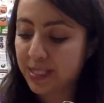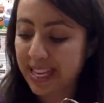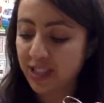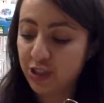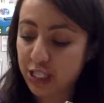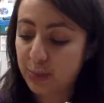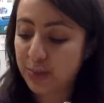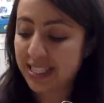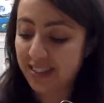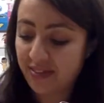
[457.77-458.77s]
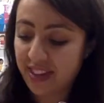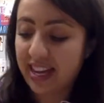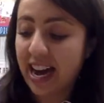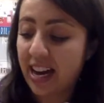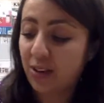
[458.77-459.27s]
center-specific
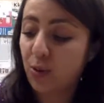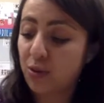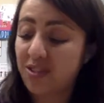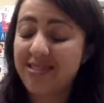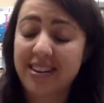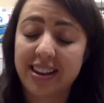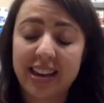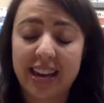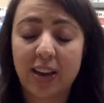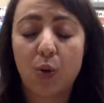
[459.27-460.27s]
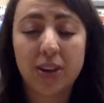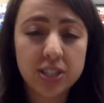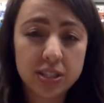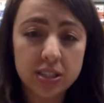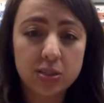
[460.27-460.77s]
higher order thinking
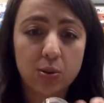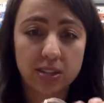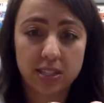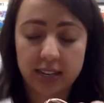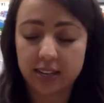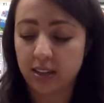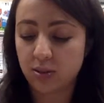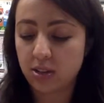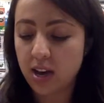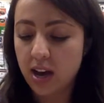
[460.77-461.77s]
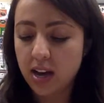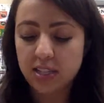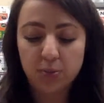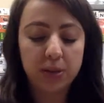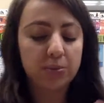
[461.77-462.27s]
questions or scenarios.
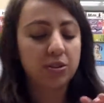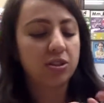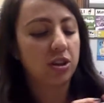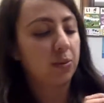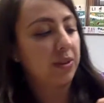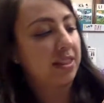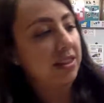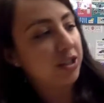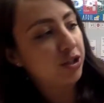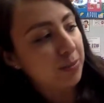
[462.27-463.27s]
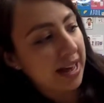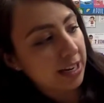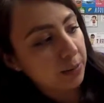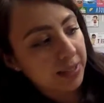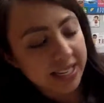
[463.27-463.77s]
So we will start with the
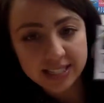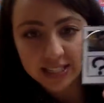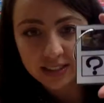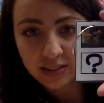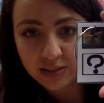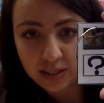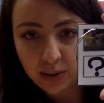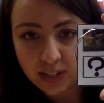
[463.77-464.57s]
dramatic play scenarios and